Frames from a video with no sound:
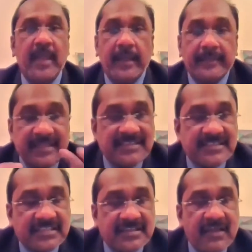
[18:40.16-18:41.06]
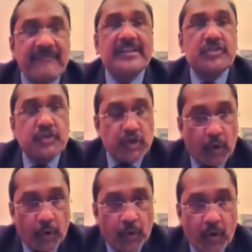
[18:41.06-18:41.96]
The system will
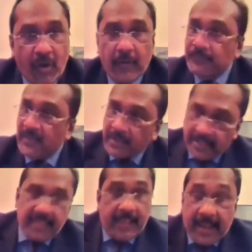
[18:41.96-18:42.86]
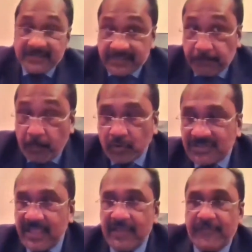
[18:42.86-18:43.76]
show, and
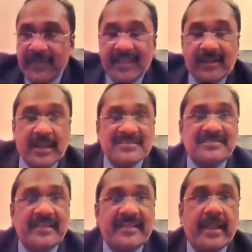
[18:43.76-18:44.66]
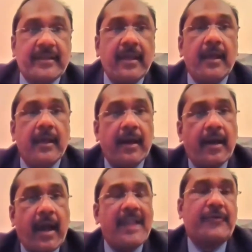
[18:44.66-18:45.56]
suppose if in a class there are
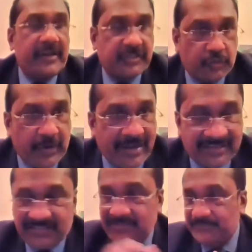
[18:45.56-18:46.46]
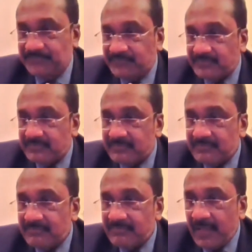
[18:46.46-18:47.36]
100 students.
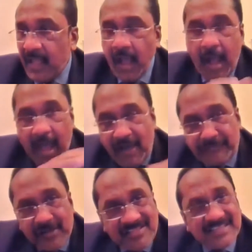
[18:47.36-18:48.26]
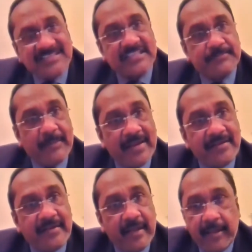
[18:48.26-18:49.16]
After the
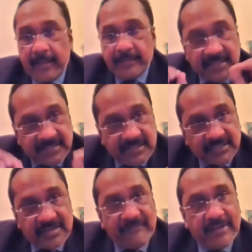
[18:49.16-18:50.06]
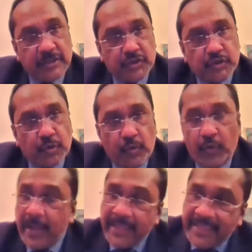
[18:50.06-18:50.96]
assessment, the system will
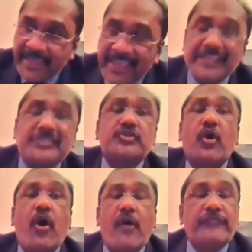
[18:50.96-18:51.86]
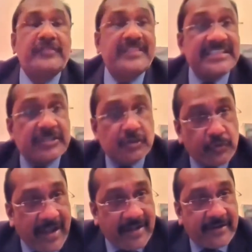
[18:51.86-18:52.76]
show each of these
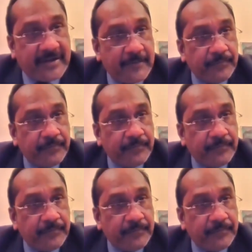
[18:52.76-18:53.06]
students